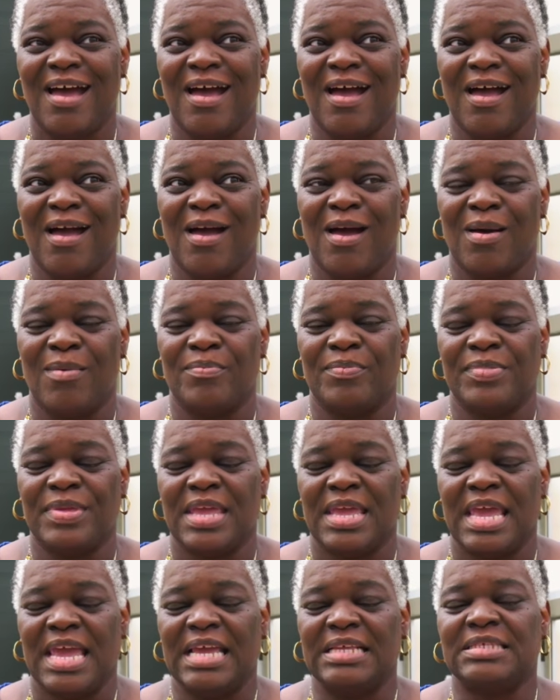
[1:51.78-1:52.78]
and
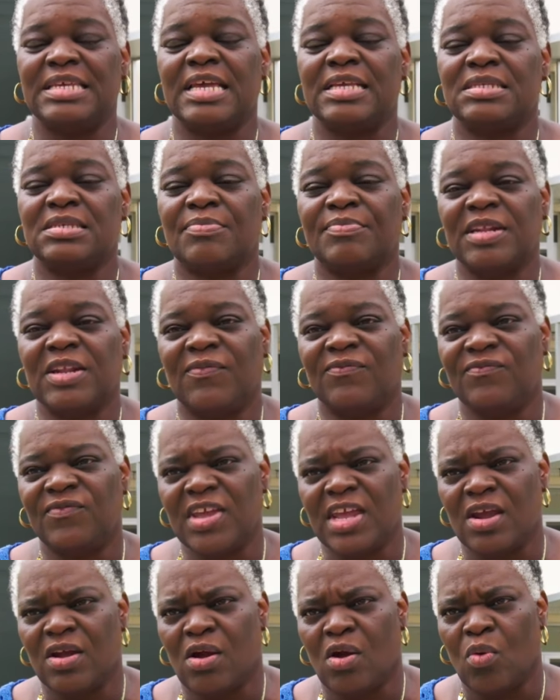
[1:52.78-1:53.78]
take some of the
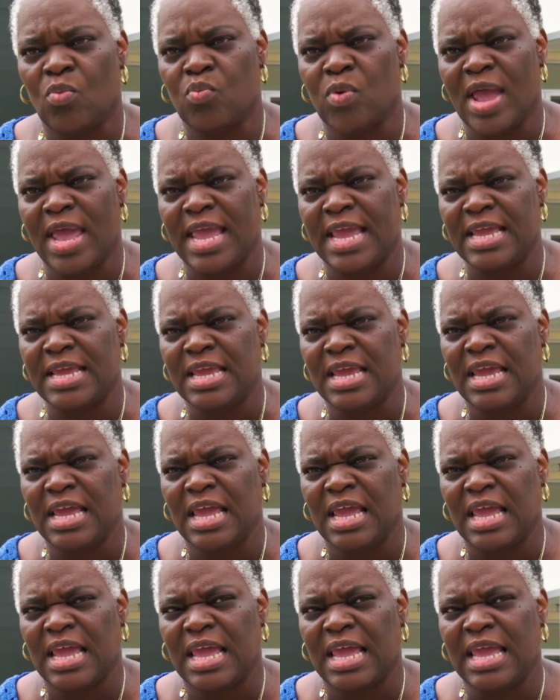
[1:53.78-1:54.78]
fear away.
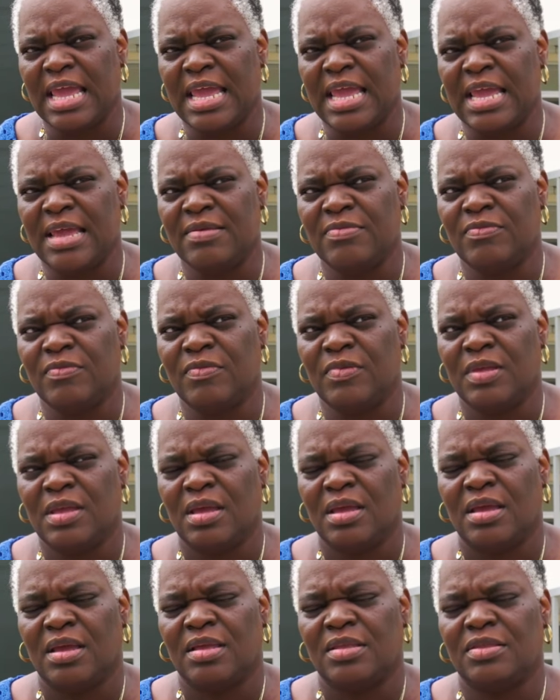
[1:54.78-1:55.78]
And
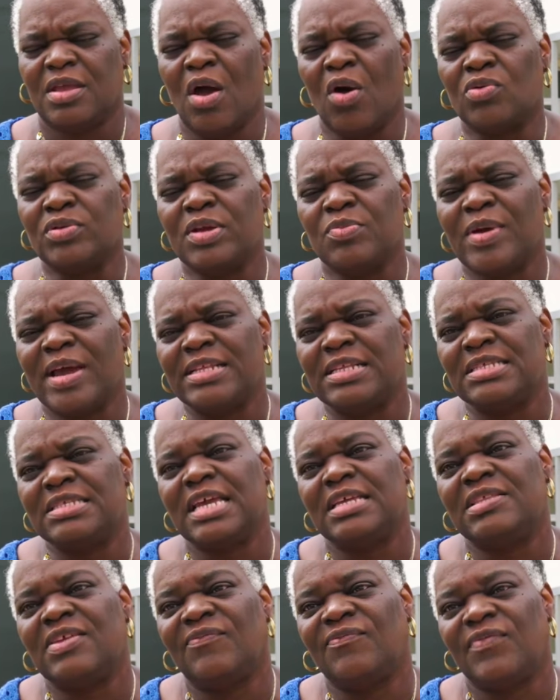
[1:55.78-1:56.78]
the only way to
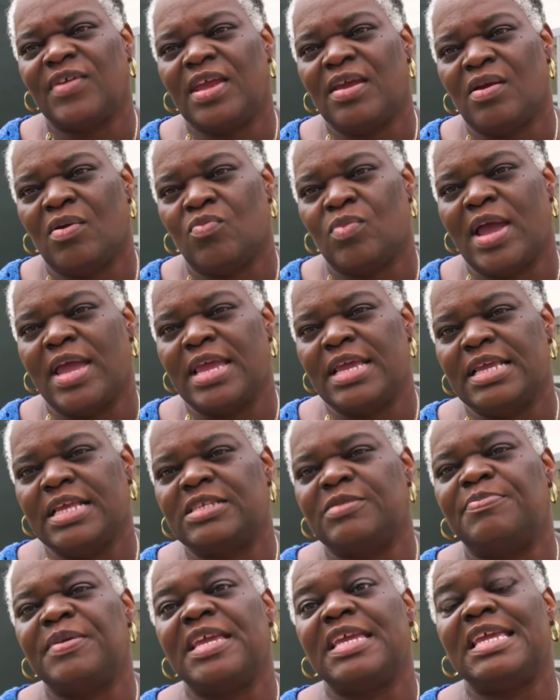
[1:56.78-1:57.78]
take the fear away
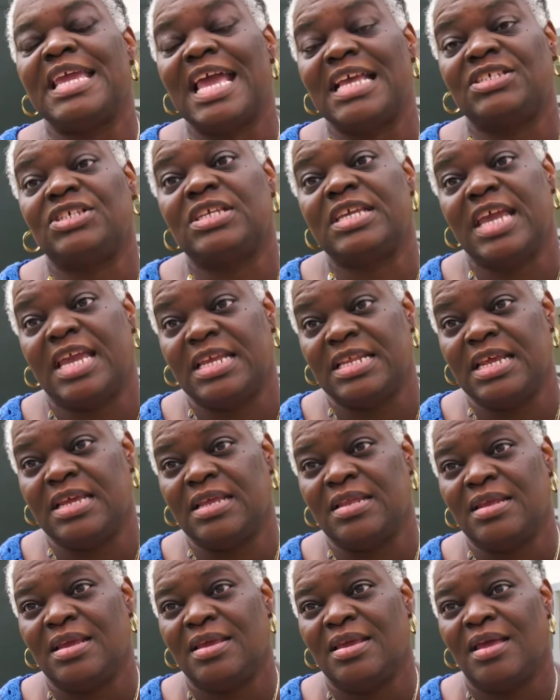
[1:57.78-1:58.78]
is being
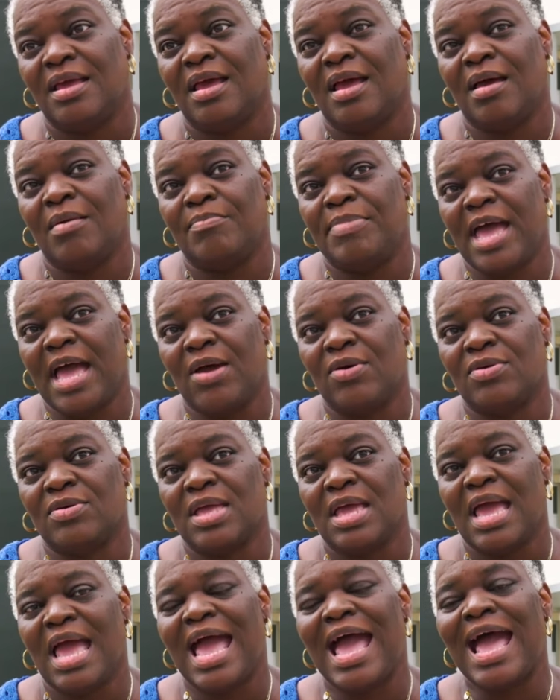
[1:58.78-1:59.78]
educated about
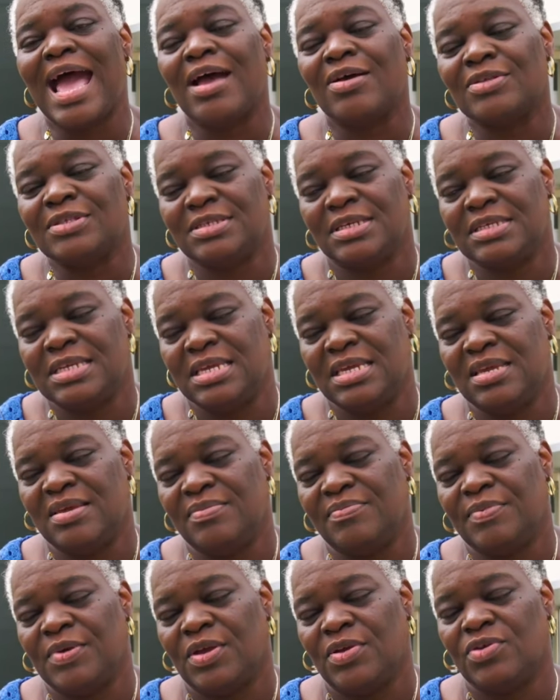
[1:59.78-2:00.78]
how to
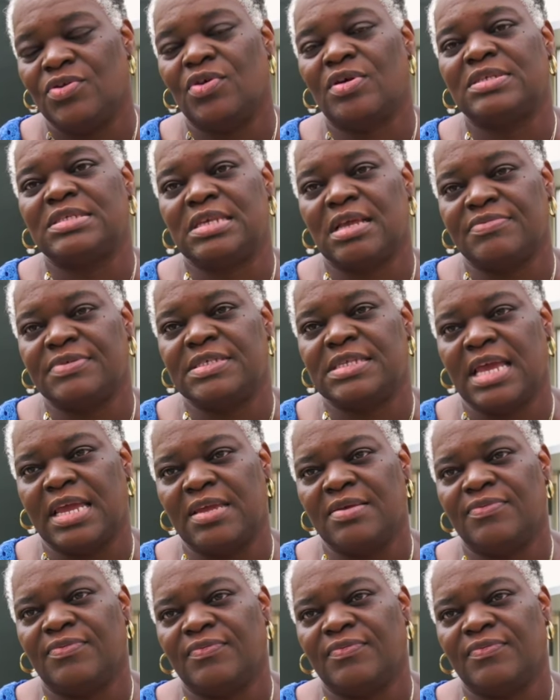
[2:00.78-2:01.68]
keep yourself safe.